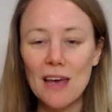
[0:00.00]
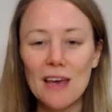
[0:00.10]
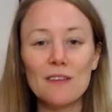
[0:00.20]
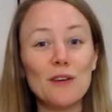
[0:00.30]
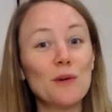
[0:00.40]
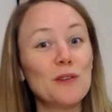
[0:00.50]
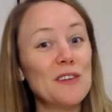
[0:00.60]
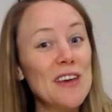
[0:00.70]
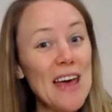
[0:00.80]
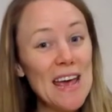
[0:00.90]
So
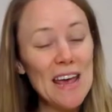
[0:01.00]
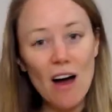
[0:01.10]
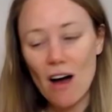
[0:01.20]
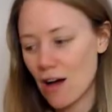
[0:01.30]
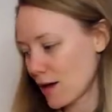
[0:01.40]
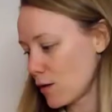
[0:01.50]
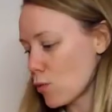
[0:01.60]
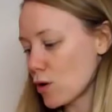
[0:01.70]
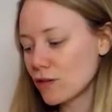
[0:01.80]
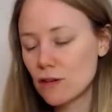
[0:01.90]
today I
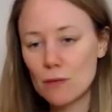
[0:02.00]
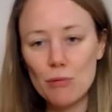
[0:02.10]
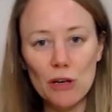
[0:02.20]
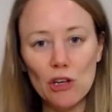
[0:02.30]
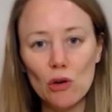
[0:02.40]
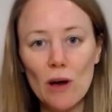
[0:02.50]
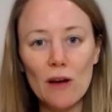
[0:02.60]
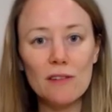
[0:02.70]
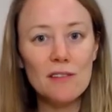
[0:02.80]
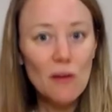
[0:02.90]
wanted to bring you a
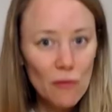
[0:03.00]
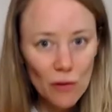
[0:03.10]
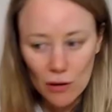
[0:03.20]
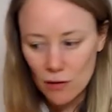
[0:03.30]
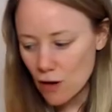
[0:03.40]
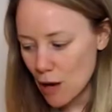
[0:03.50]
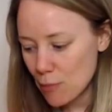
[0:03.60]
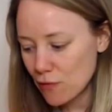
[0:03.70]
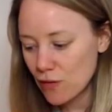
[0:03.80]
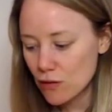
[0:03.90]
different type
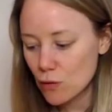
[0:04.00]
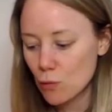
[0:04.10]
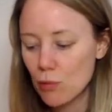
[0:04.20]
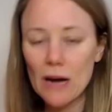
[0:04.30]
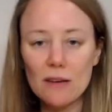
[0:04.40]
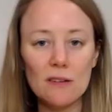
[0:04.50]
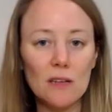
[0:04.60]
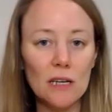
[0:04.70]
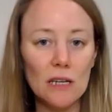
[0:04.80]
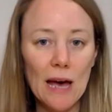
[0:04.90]
of physical practice
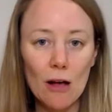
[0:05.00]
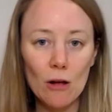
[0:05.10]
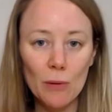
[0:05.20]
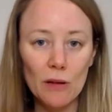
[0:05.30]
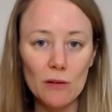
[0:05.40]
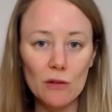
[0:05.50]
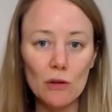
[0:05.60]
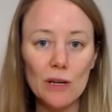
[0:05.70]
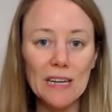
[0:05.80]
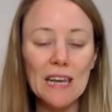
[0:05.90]
that can help us to
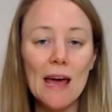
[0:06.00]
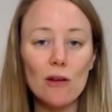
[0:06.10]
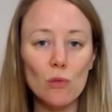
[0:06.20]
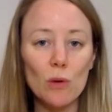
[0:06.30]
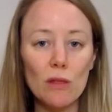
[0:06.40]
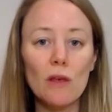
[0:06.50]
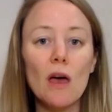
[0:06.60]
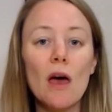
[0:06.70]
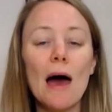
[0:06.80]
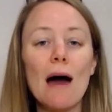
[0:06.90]
connect with
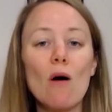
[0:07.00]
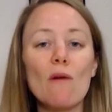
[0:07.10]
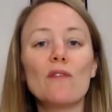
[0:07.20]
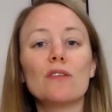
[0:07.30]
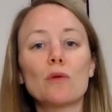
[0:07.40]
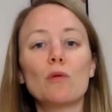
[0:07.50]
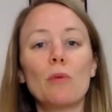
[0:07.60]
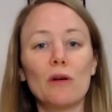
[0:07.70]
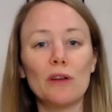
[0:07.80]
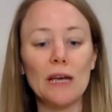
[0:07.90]
our physical
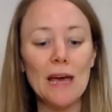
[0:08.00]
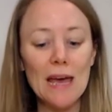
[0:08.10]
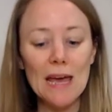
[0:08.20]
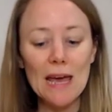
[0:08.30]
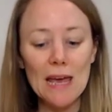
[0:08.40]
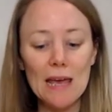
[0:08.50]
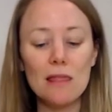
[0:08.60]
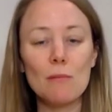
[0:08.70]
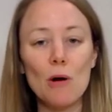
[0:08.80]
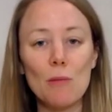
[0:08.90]
body in
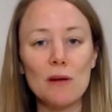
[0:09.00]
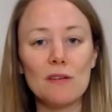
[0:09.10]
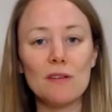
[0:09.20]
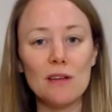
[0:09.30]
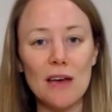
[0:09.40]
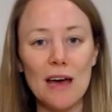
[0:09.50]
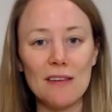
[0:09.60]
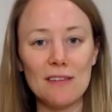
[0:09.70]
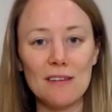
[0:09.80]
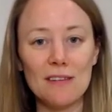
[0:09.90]
the moment as it is